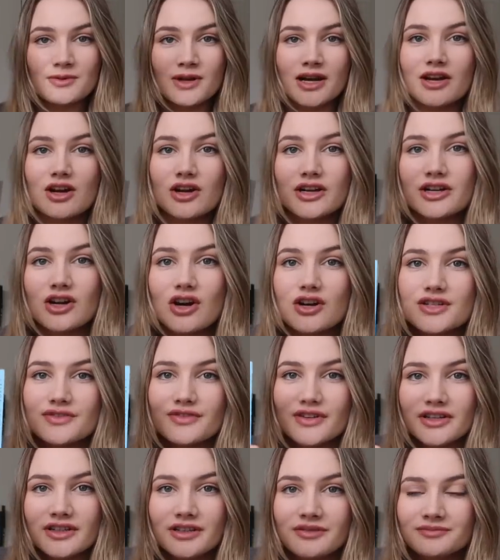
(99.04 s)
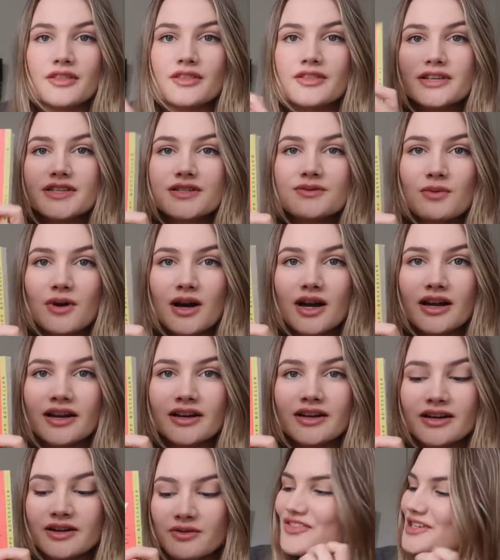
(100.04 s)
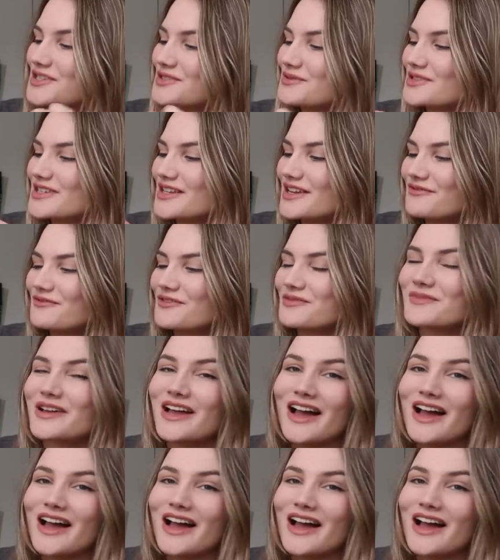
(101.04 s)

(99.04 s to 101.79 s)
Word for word: one I got in Oxford. This one, this was a gift from